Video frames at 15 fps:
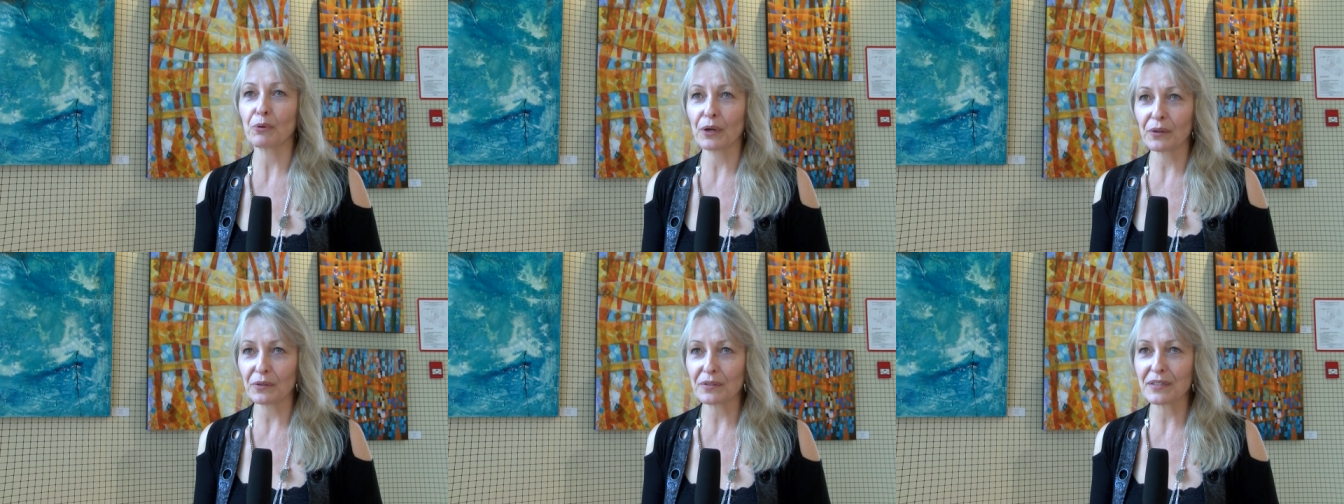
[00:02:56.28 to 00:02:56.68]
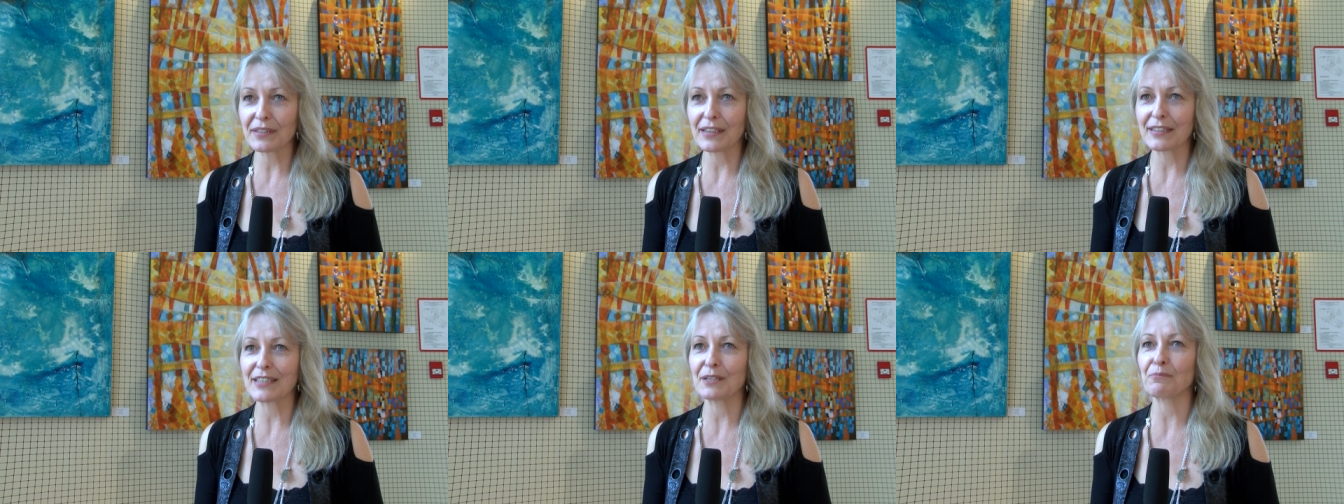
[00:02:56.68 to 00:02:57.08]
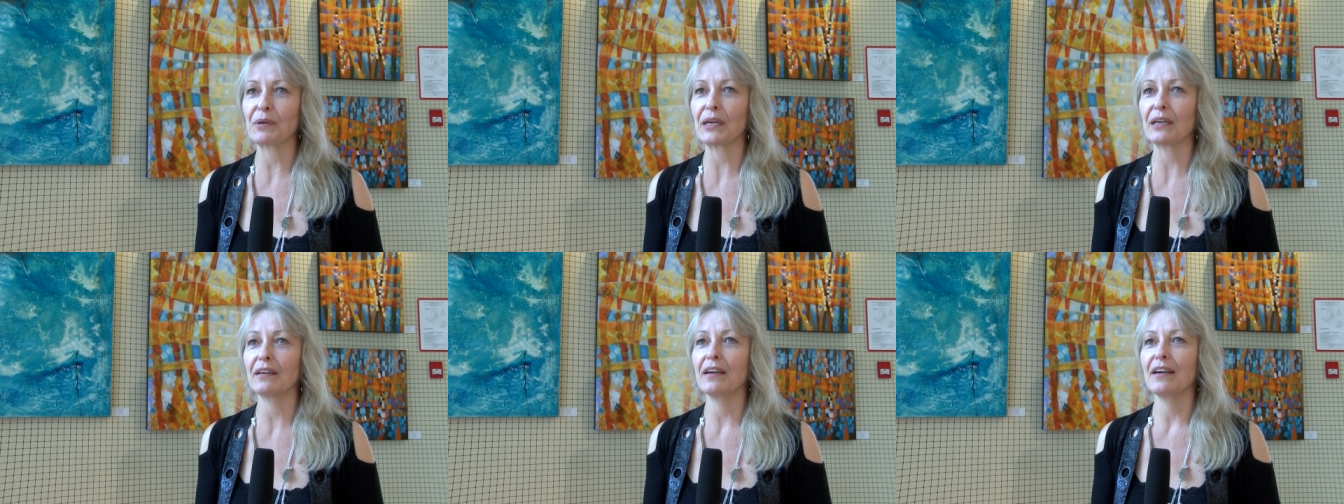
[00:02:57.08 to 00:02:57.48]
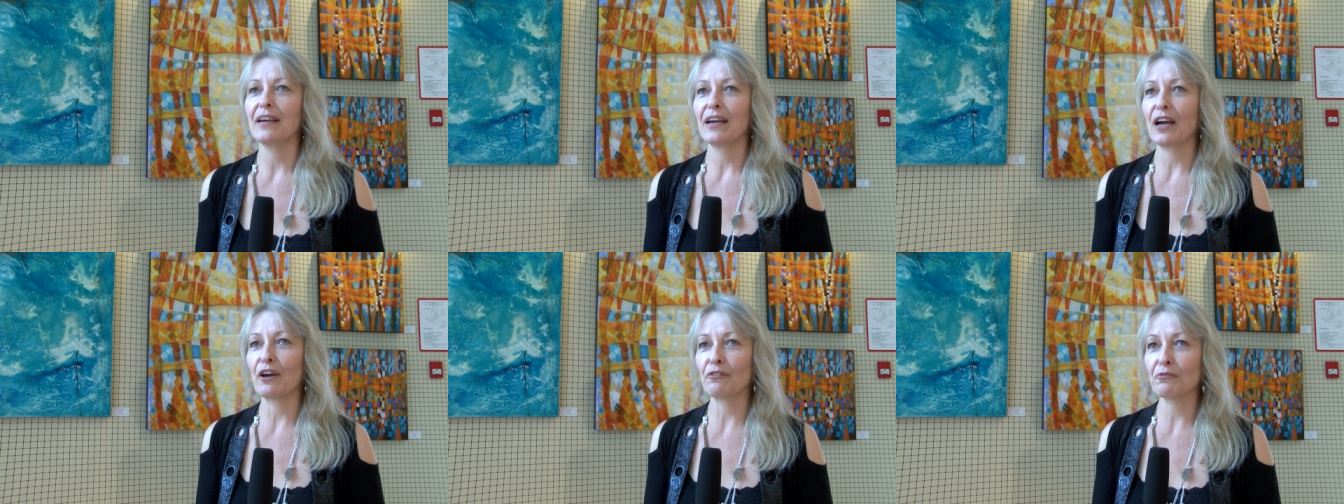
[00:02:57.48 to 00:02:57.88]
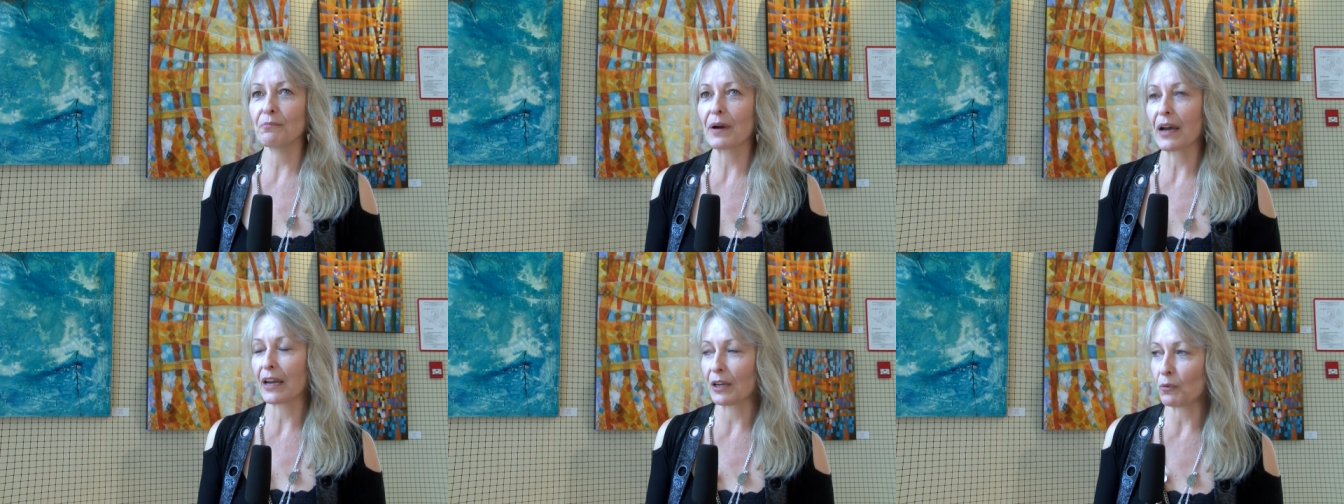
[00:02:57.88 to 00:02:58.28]
brothers said to me of
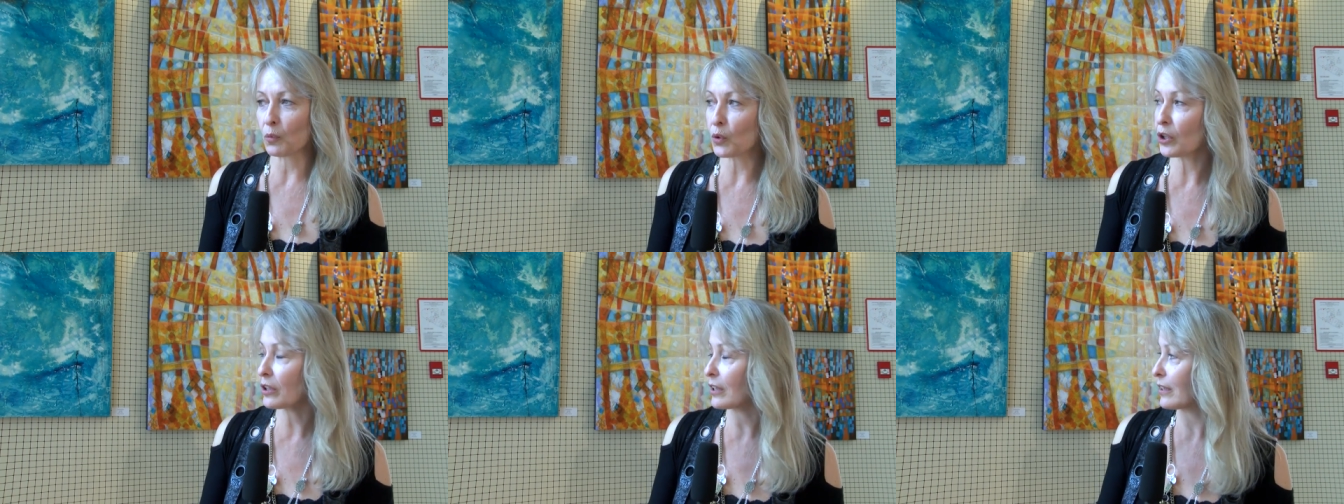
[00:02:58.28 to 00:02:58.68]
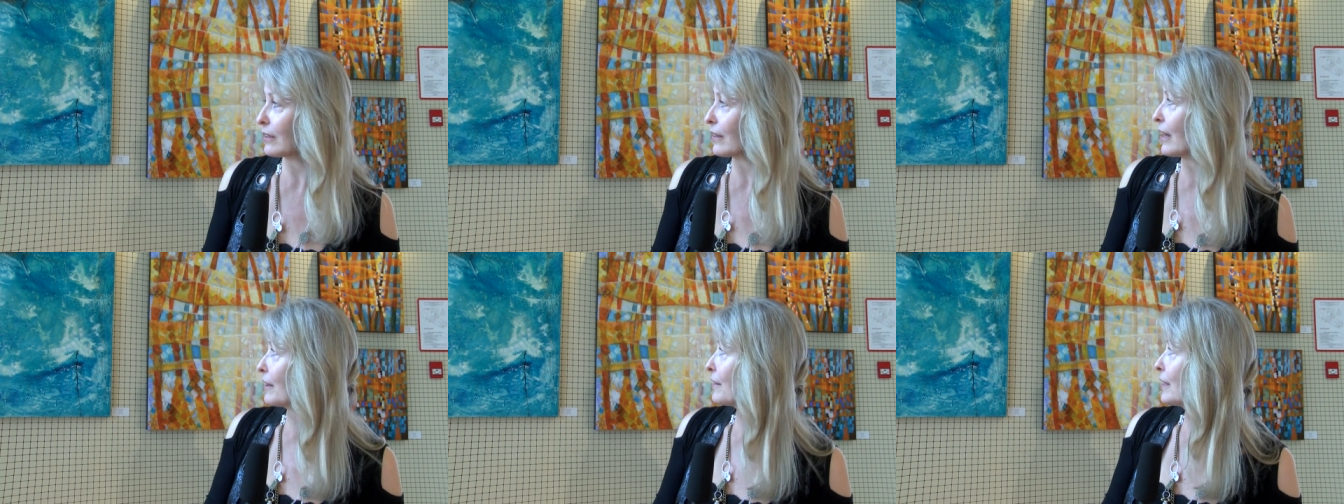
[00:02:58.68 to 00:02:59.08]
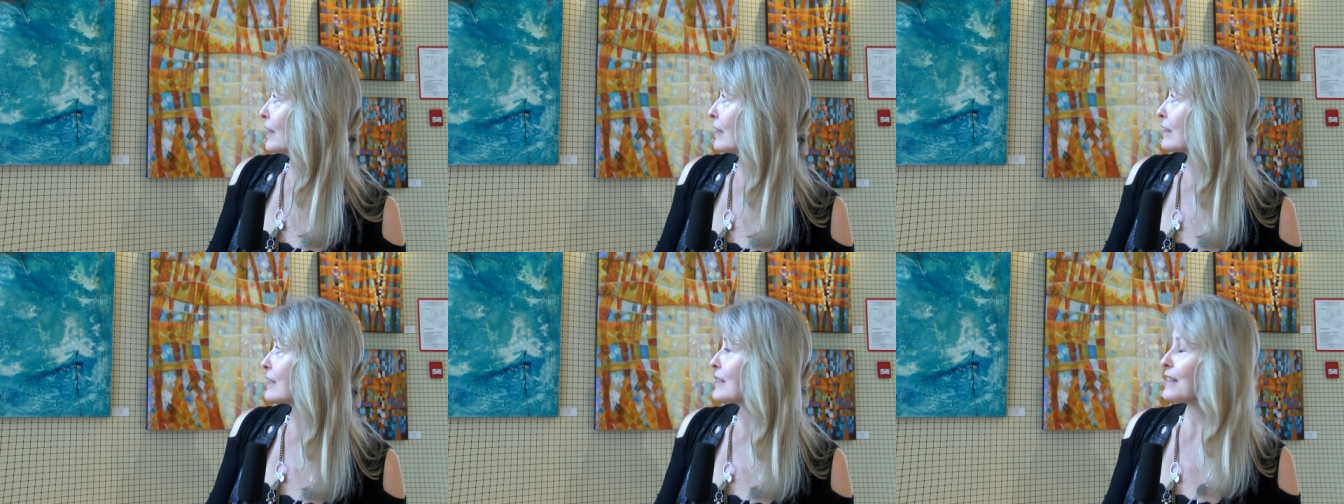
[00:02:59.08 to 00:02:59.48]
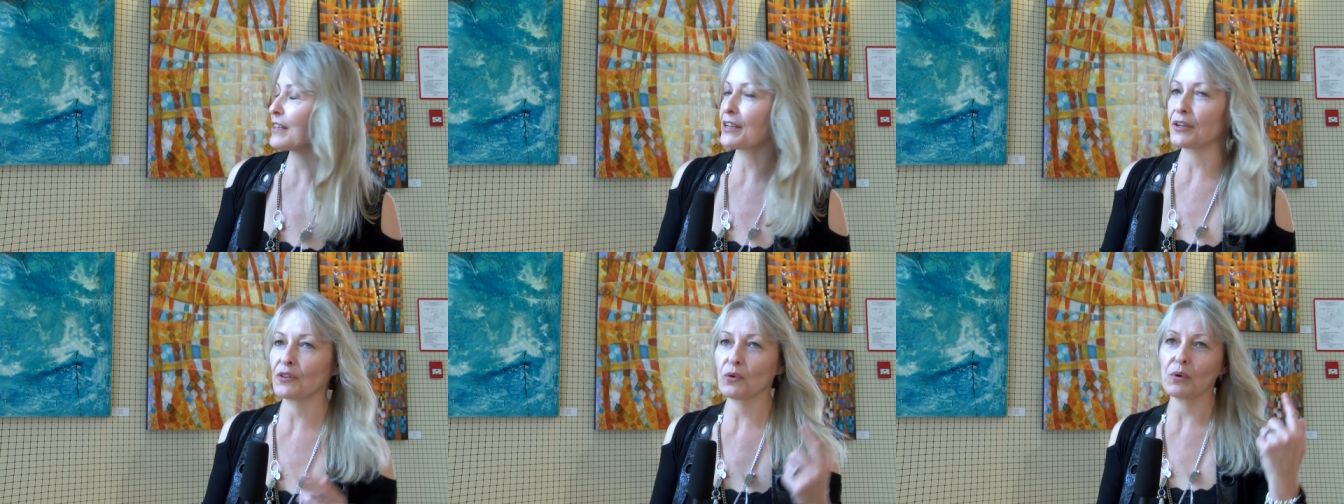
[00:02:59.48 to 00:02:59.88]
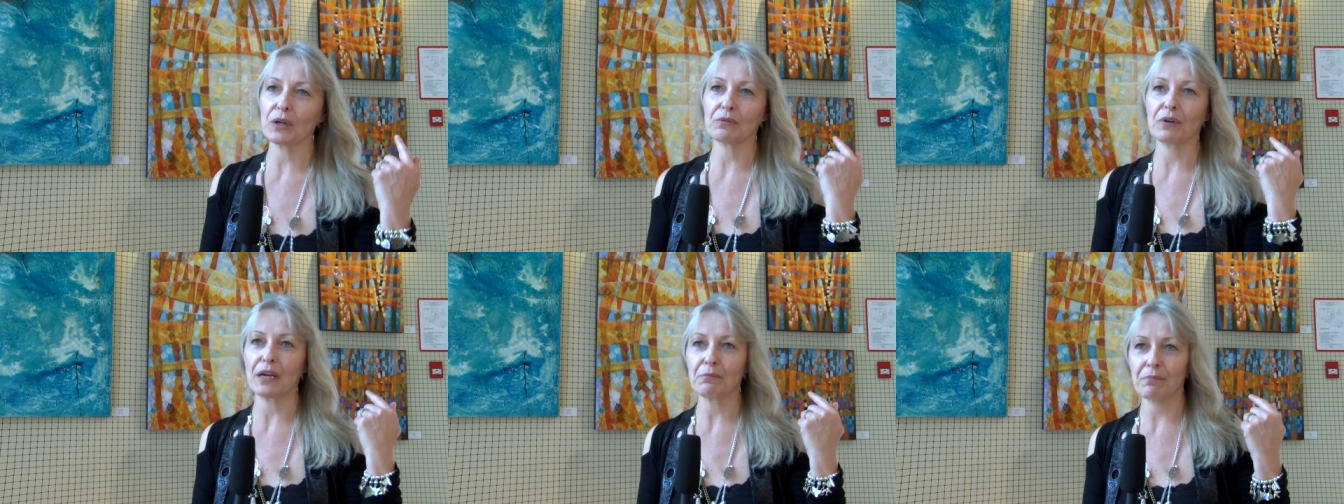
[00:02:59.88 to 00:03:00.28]
my work, I think it's the, the
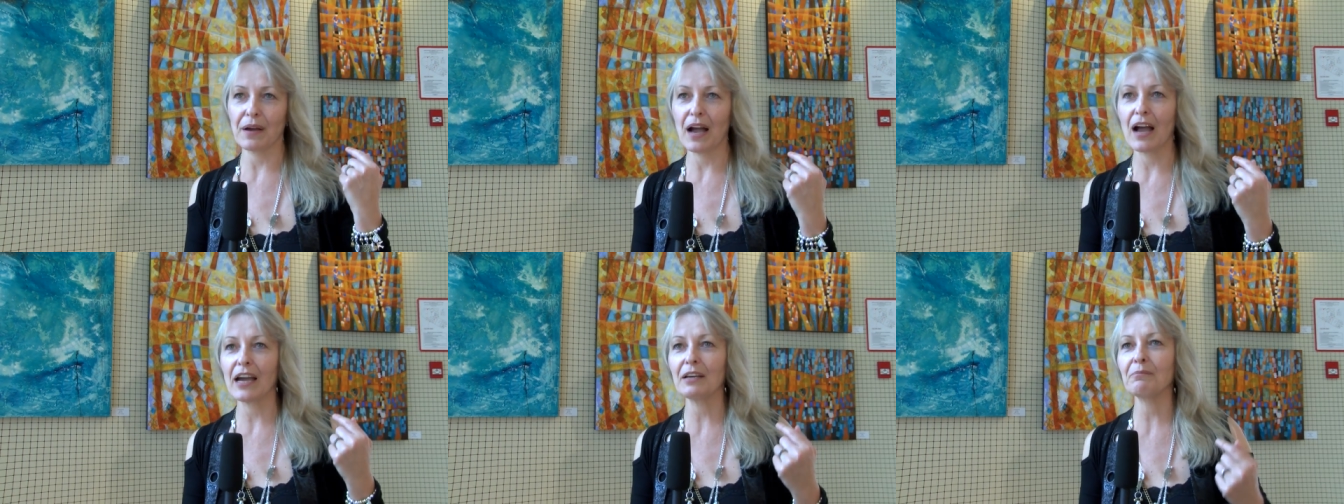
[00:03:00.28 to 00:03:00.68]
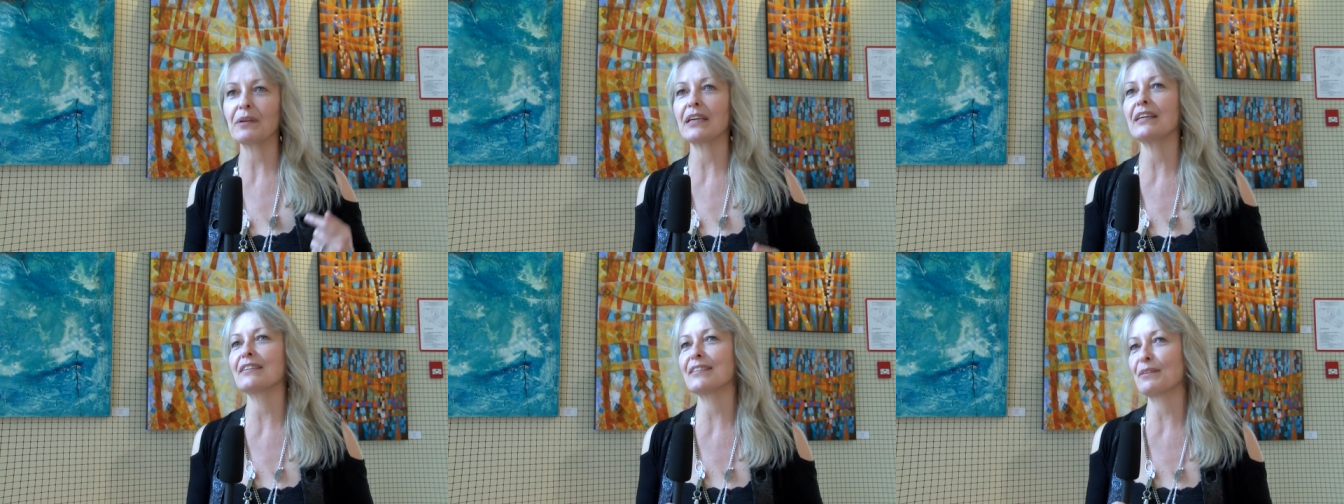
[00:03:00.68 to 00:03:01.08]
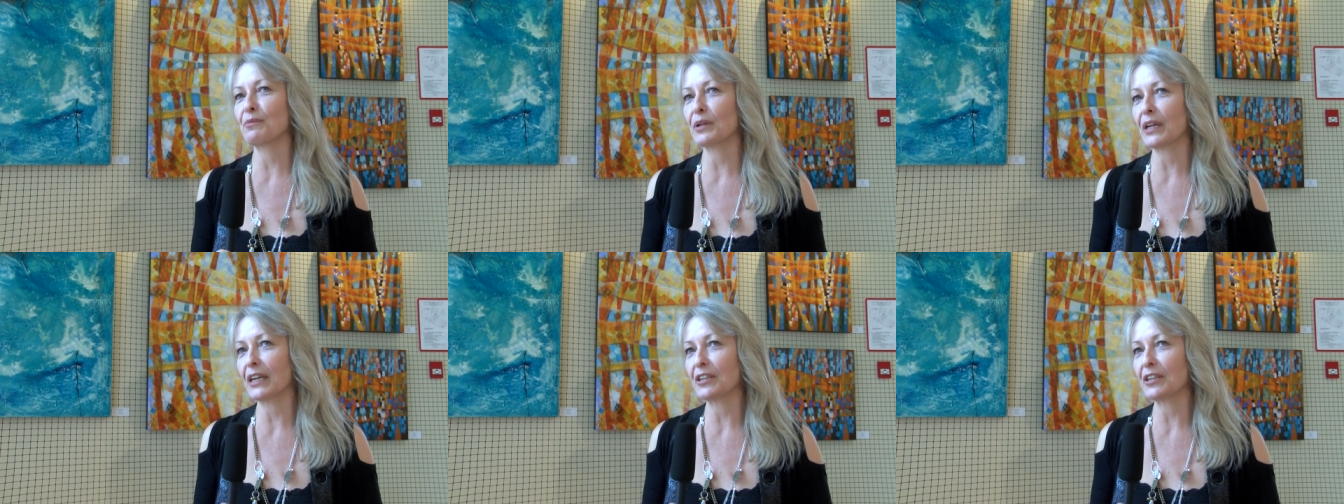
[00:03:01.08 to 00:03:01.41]
one right behind me, he said when